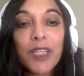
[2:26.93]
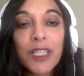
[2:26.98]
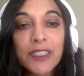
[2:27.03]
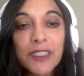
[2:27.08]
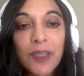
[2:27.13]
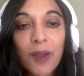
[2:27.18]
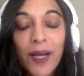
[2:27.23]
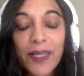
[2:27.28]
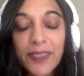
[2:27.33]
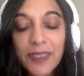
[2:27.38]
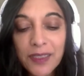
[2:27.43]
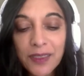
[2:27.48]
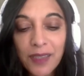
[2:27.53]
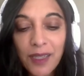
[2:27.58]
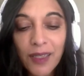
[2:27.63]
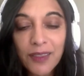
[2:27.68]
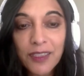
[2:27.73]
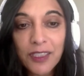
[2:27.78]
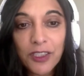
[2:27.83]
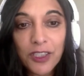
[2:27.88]
So I
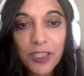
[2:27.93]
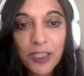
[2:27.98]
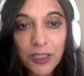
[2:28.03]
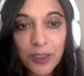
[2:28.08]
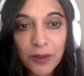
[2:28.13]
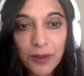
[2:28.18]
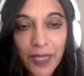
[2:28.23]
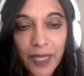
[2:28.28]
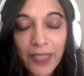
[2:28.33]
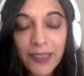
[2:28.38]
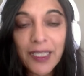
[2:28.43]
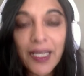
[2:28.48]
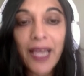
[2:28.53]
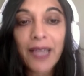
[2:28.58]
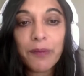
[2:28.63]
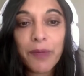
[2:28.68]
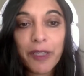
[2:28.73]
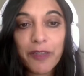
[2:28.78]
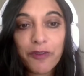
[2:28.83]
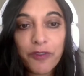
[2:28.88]
started to do that,
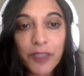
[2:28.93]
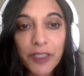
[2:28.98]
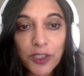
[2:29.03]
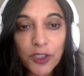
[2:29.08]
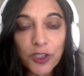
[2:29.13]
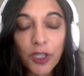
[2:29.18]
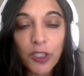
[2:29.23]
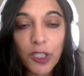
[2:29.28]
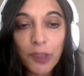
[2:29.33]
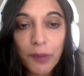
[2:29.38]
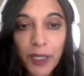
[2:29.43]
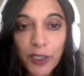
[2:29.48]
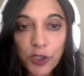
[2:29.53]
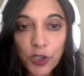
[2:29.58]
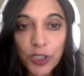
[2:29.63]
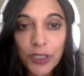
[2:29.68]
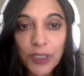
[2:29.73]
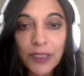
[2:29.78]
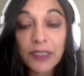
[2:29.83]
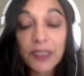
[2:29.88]
and my first documentary,